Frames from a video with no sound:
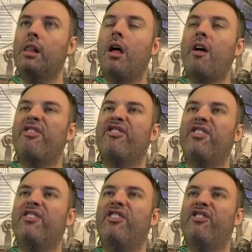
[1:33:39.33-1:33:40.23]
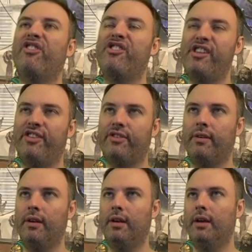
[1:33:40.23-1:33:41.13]
Cloth's
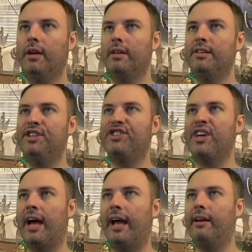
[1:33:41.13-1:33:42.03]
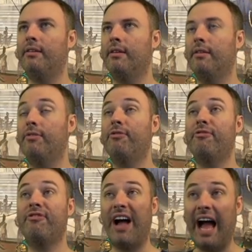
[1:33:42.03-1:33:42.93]
Design.
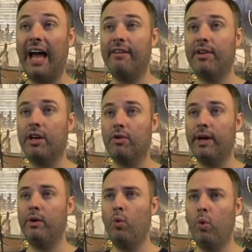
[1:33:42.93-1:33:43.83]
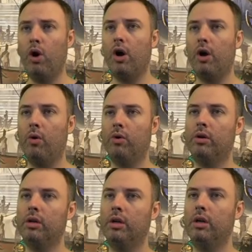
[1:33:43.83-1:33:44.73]
five in a green. Whoa.
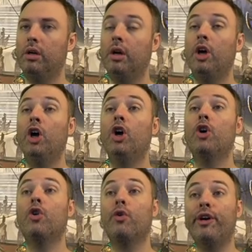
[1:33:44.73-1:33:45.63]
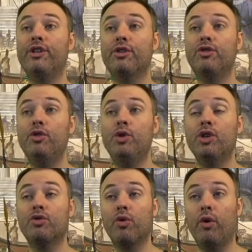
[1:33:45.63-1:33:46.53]
Creatures you
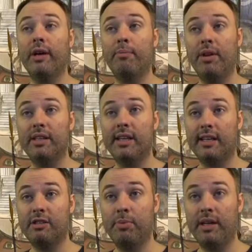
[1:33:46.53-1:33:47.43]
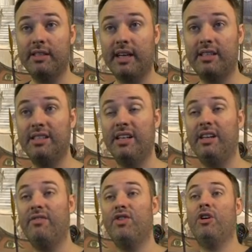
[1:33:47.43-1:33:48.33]
control get plus X, plus X
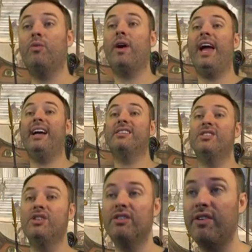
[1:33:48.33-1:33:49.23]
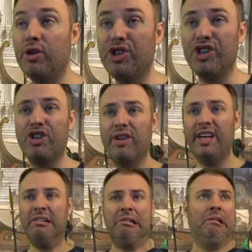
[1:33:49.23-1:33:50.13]
until end of turn, where X is your devotion to
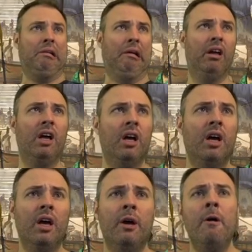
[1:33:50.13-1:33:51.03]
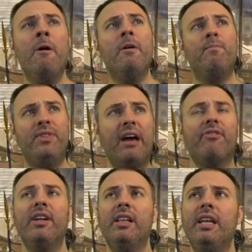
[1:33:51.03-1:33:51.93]
green.
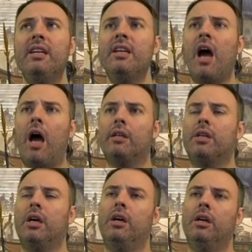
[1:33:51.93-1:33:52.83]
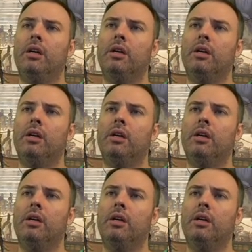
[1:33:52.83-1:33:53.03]
Definitely not.